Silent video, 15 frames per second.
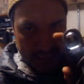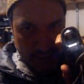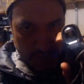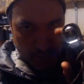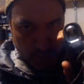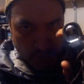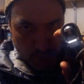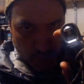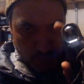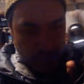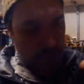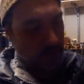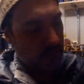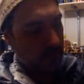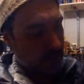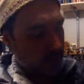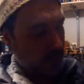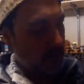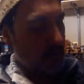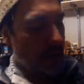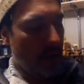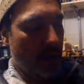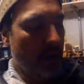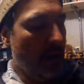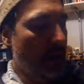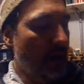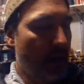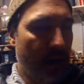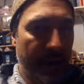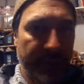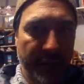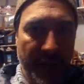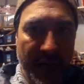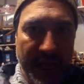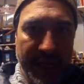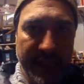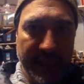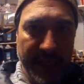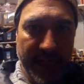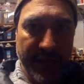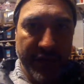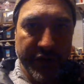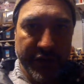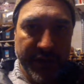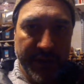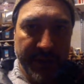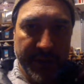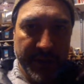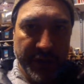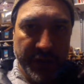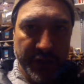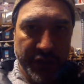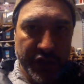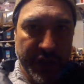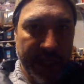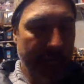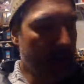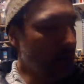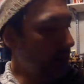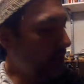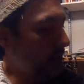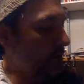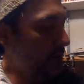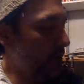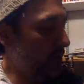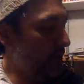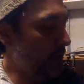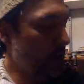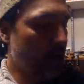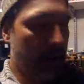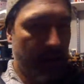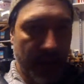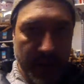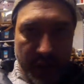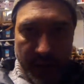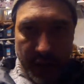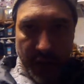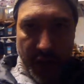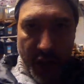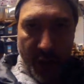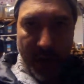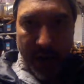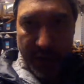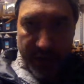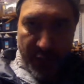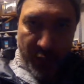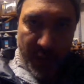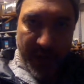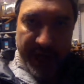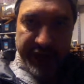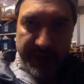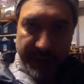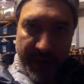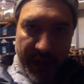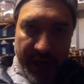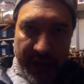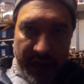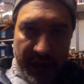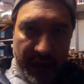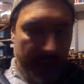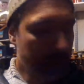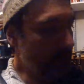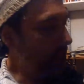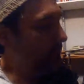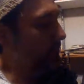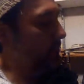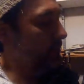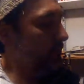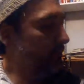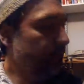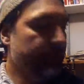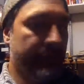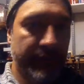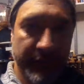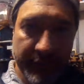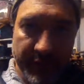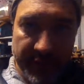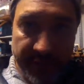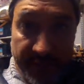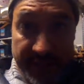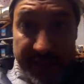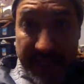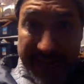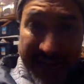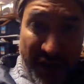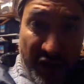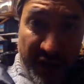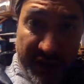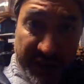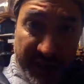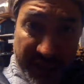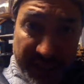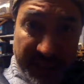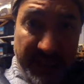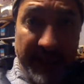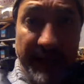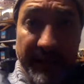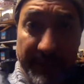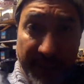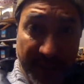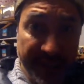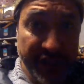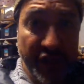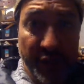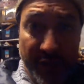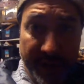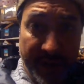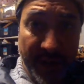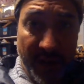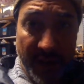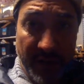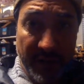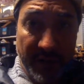this bolt. Apply leather treatment to your saddle. Go out and ride your bike. Visit Aaron's bicycle repair.